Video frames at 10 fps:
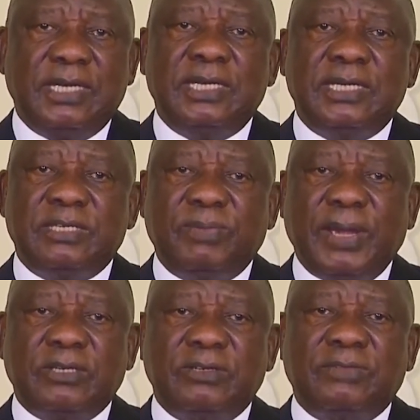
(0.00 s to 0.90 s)
in
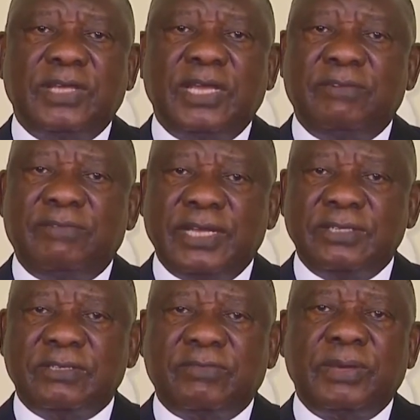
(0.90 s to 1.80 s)
respect of the
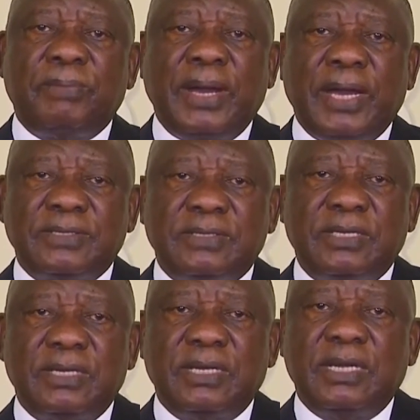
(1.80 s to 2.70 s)
events of the past